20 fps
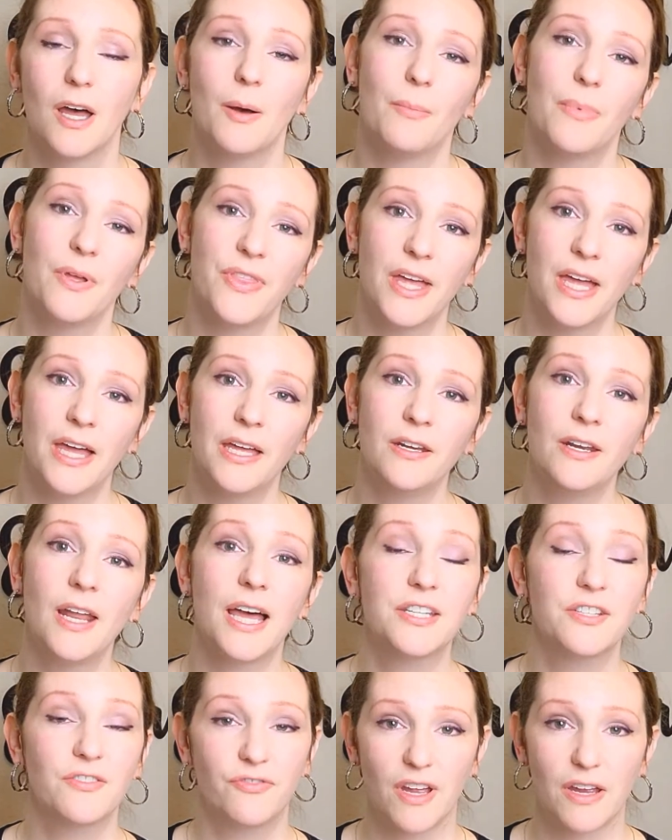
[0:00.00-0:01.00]
But then,
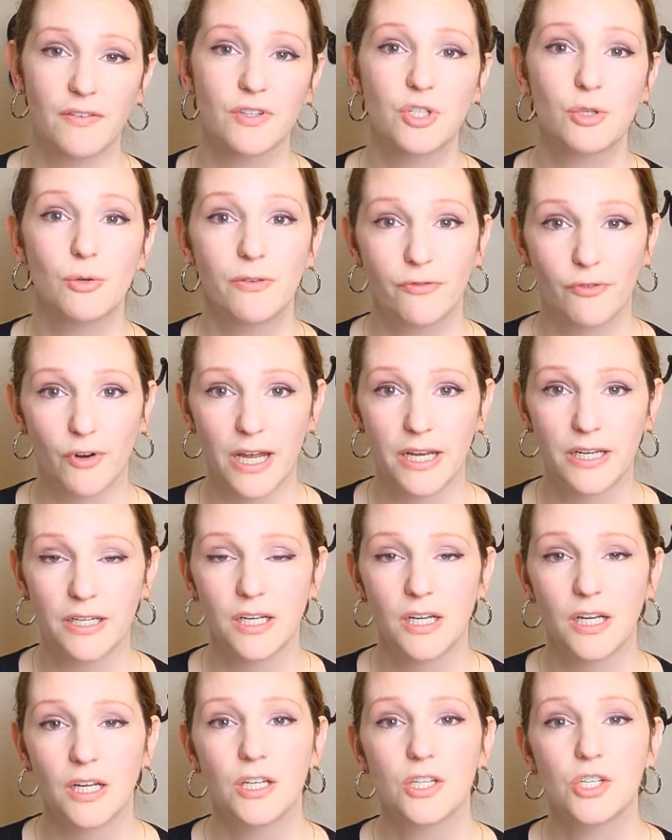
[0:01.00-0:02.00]
as a favor to a friend,
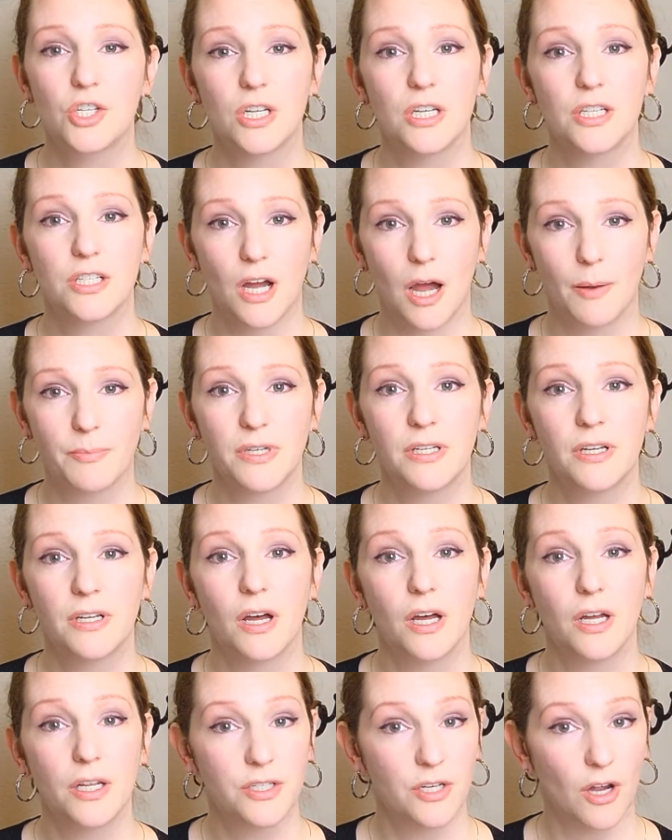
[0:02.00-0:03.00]
she adopted
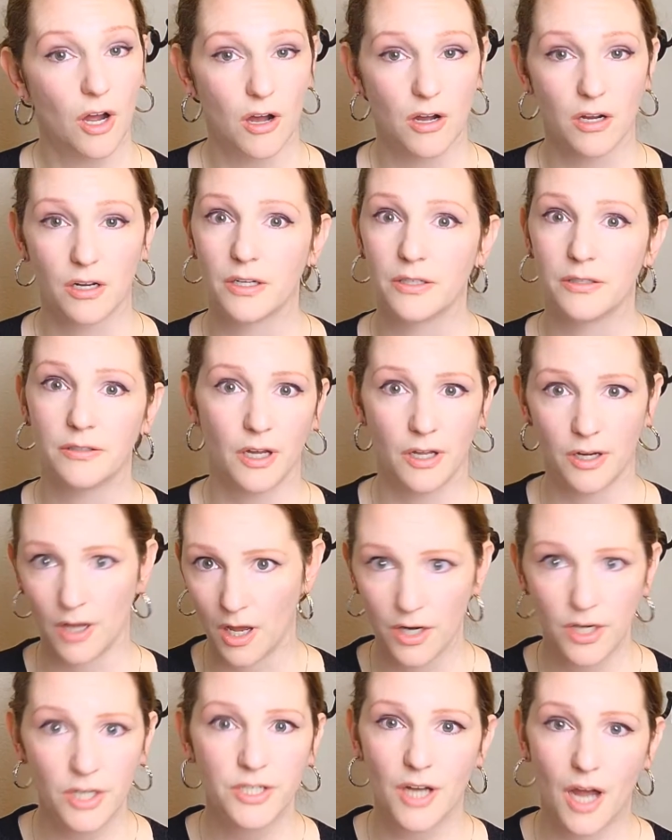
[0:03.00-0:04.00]
a dog, an
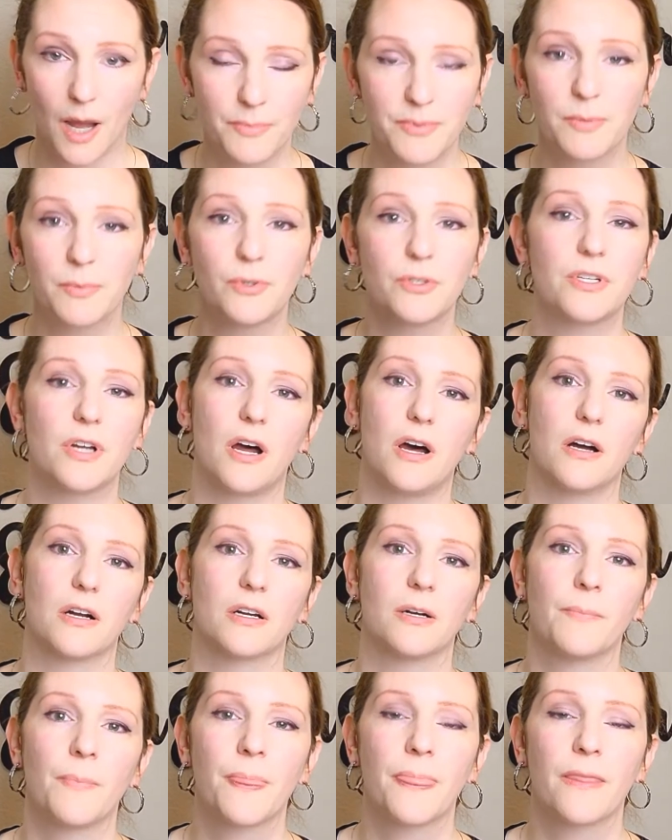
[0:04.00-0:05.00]
unadoptable
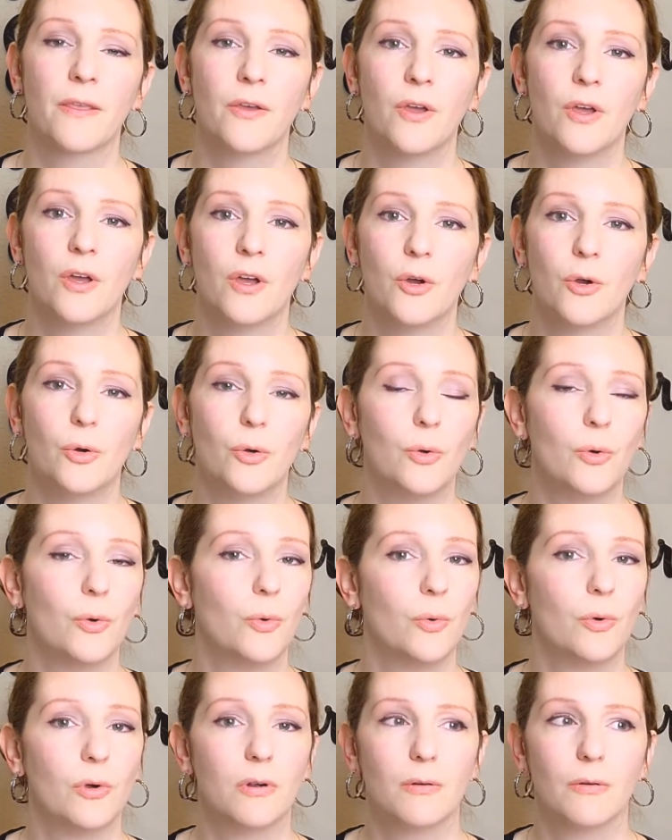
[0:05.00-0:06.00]
dog,
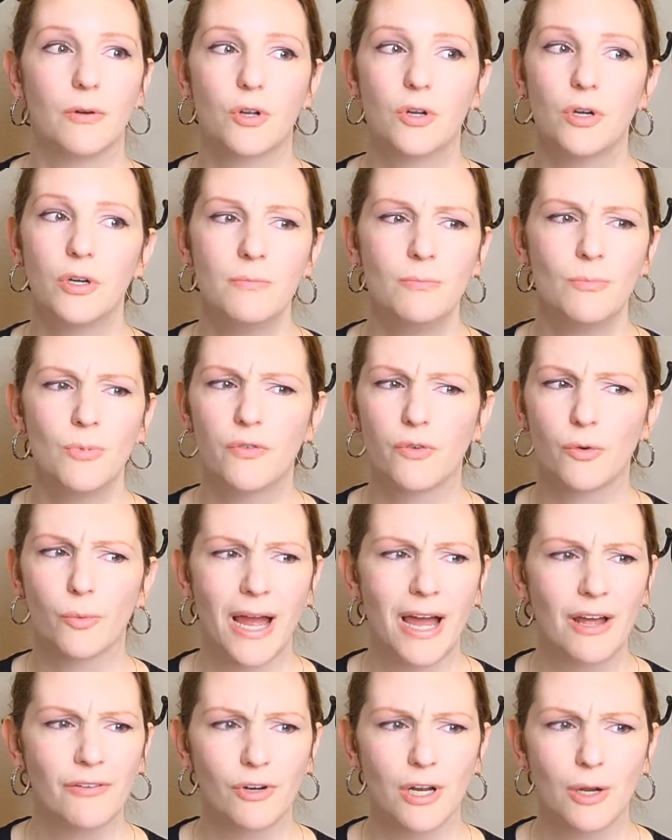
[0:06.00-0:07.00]
who couldn't move
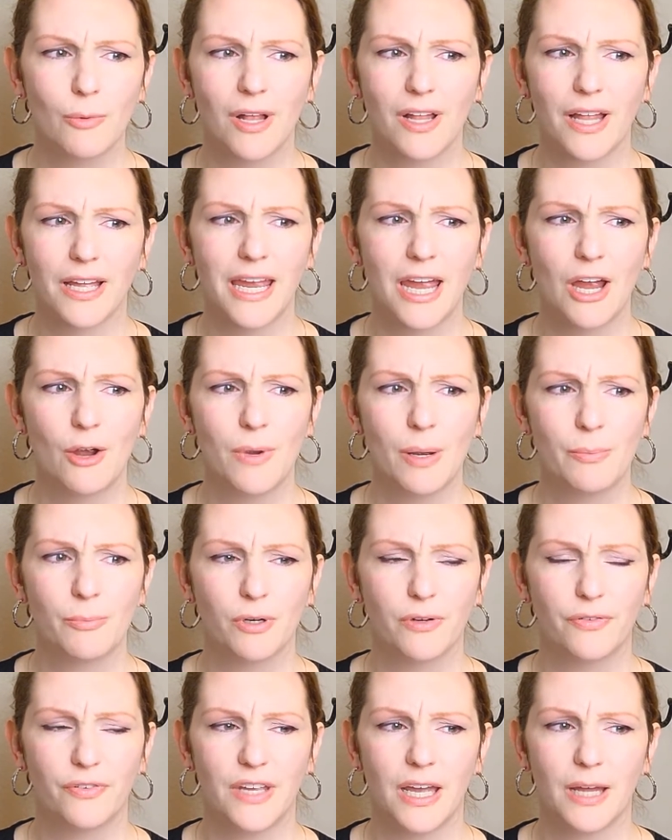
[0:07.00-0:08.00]
around very well. I can't
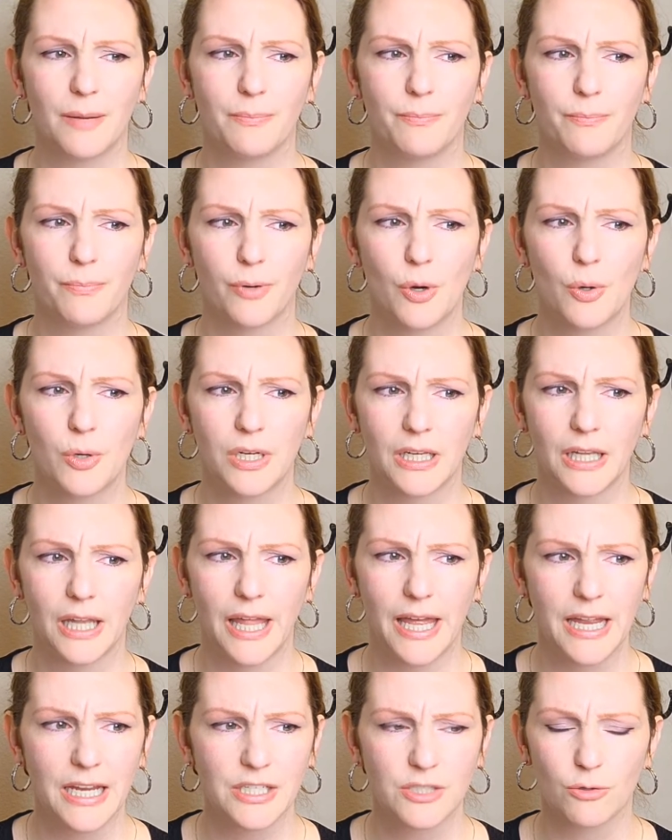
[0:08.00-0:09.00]
remember if he had broken
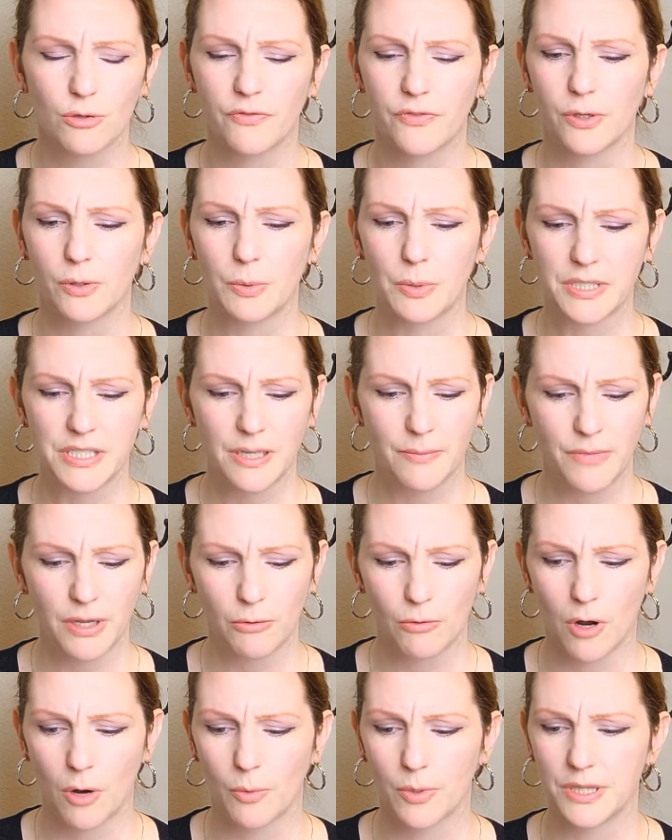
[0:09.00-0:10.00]
legs or if there was something
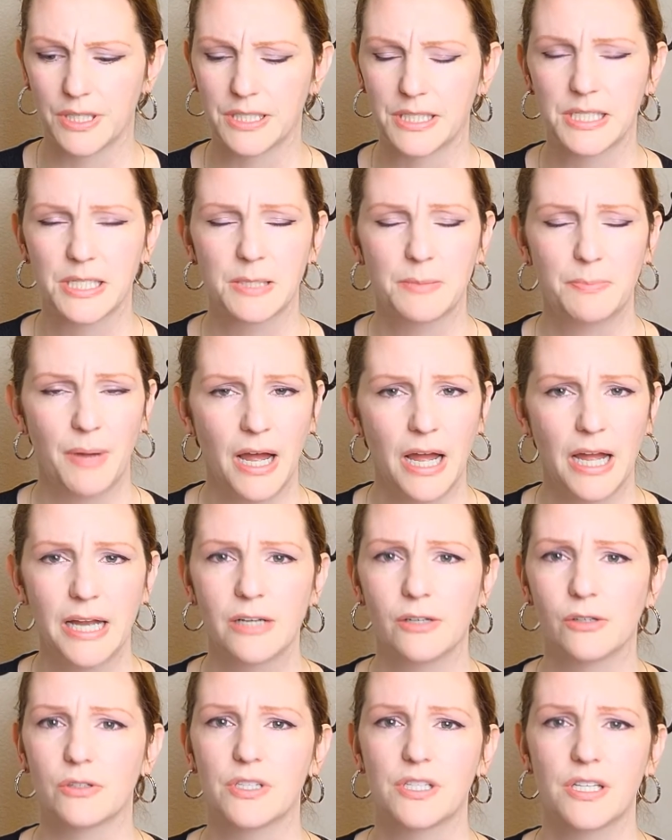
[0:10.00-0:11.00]
wrong with his
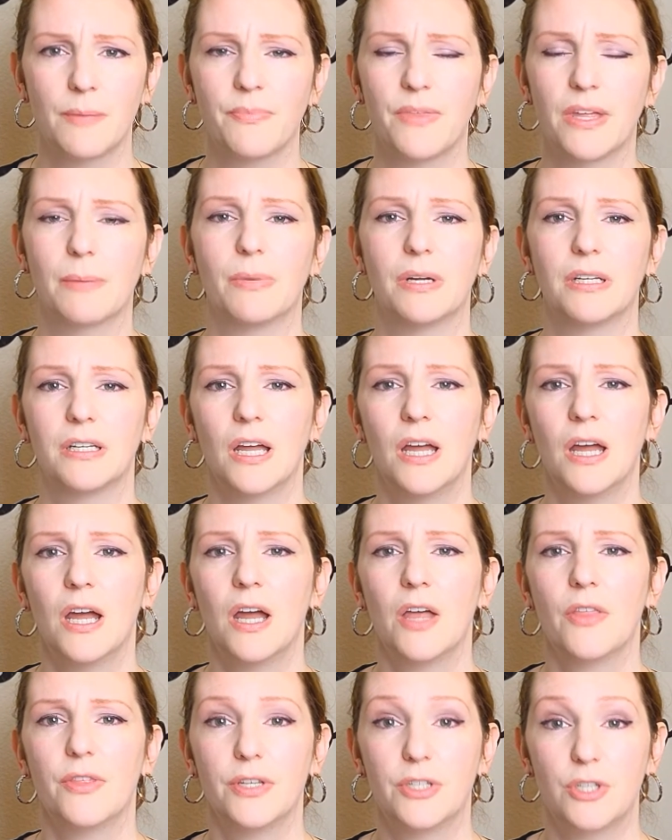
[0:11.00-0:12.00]
spine or something, but
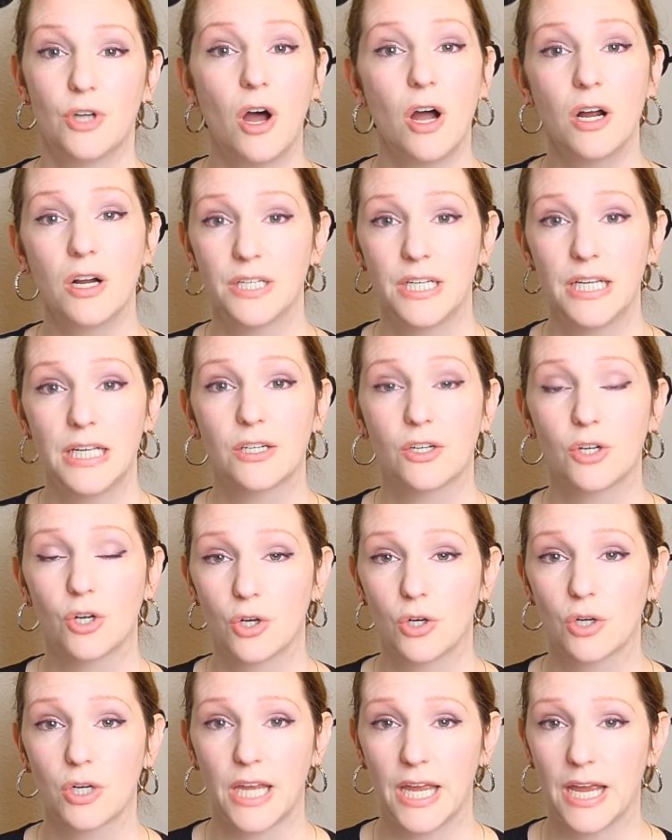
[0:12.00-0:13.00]
the dog needed
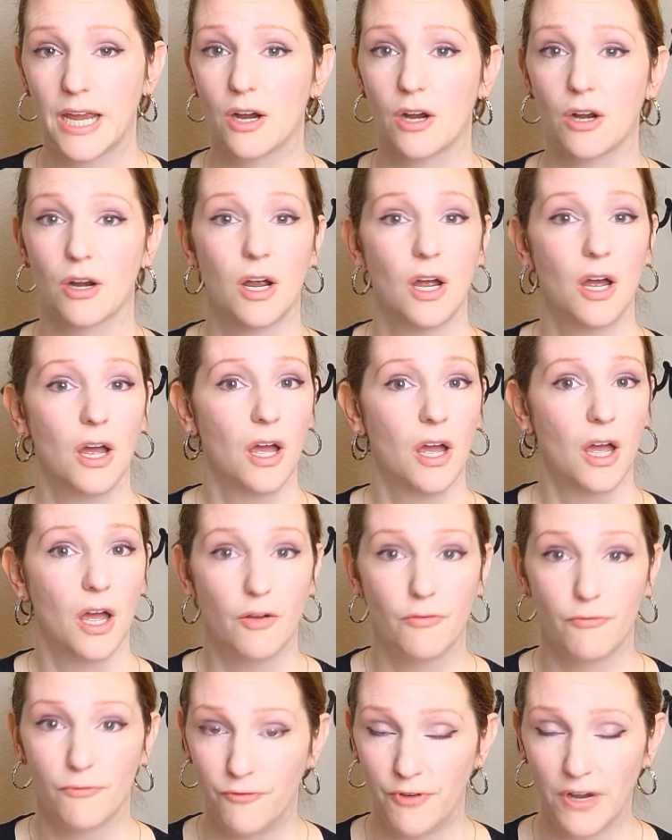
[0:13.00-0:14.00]
her care
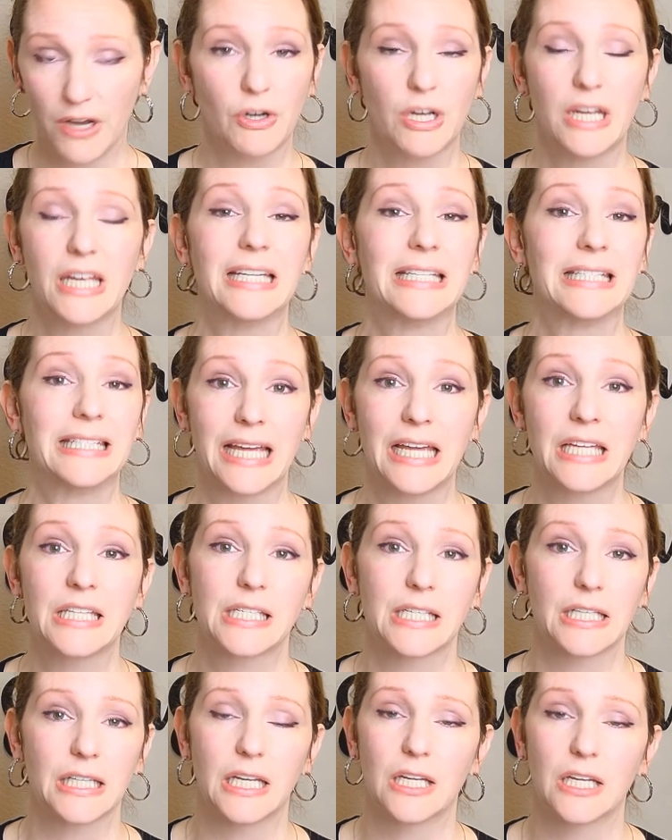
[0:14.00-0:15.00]
very
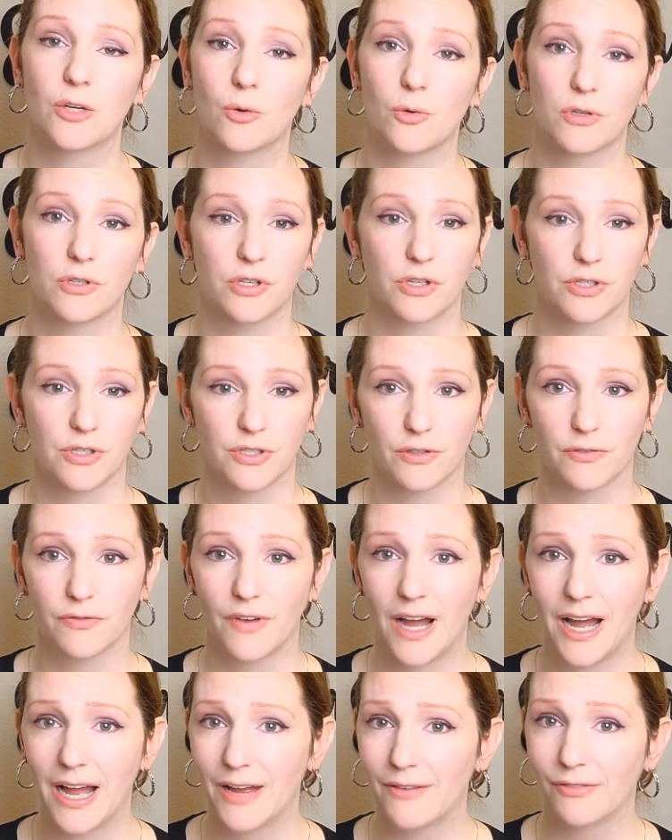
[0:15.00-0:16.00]
intensely in order to
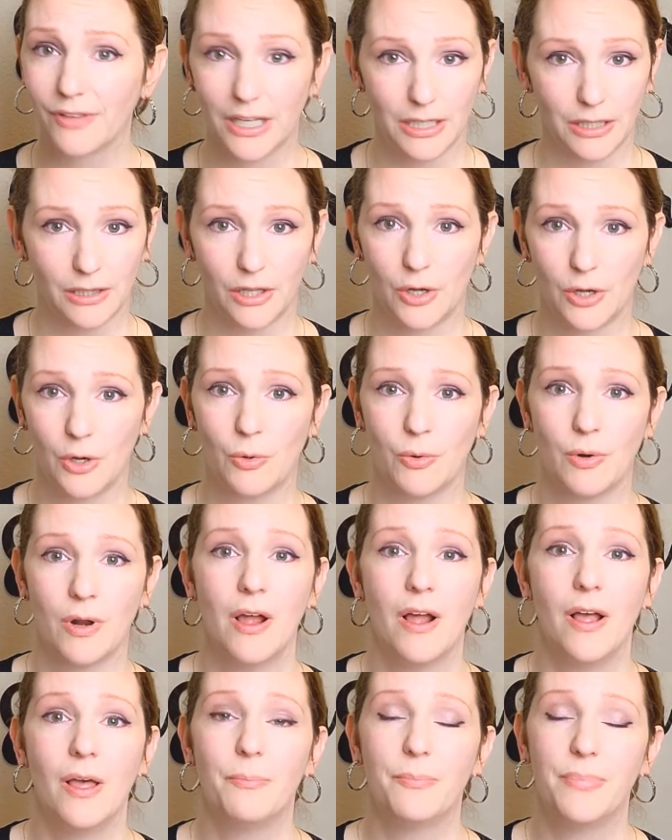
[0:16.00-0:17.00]
survive, let alone
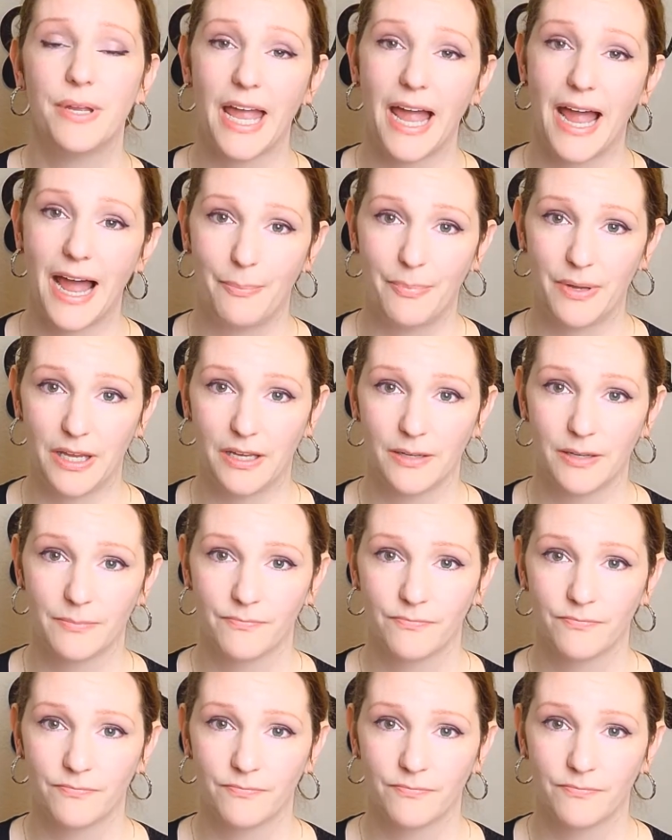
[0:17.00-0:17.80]
be happy.